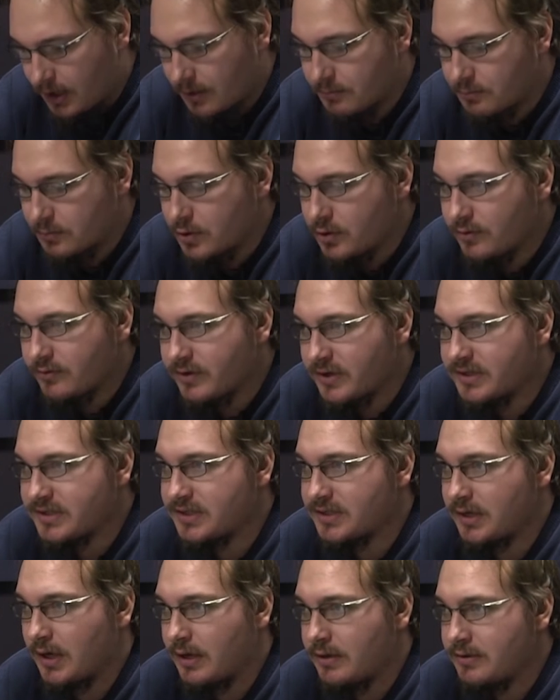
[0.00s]
in
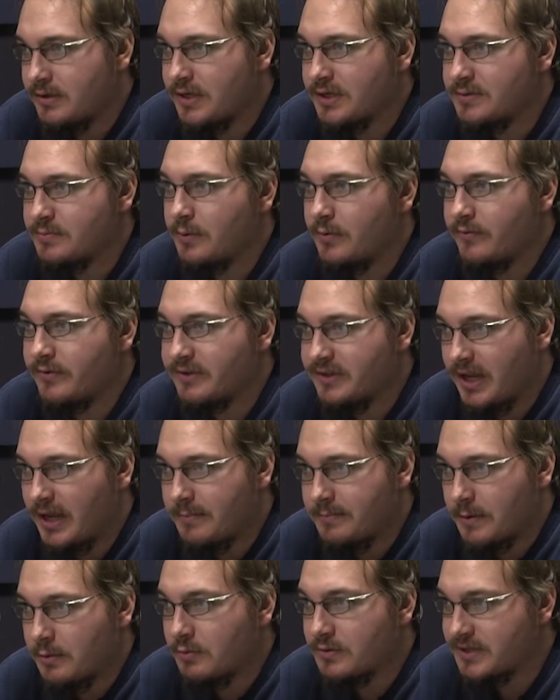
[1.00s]
movies, and this movie
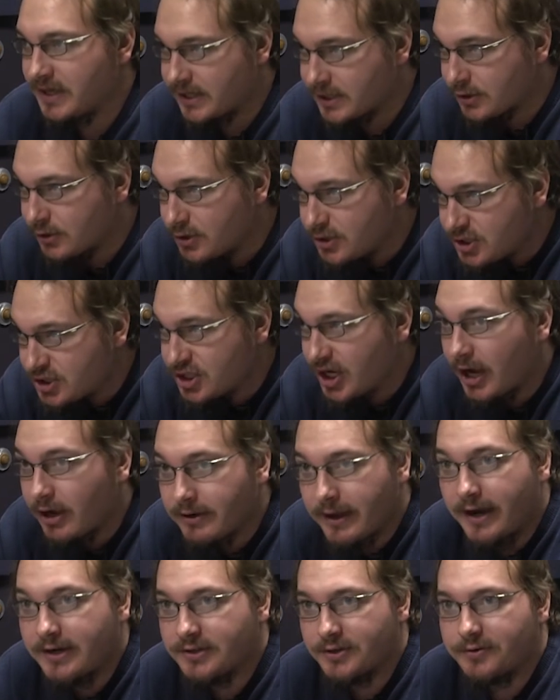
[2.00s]
gave me, was a good
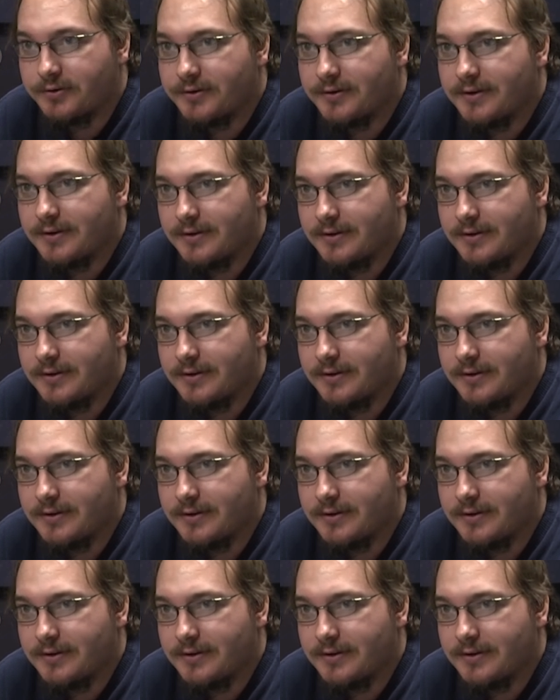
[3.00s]
child actor.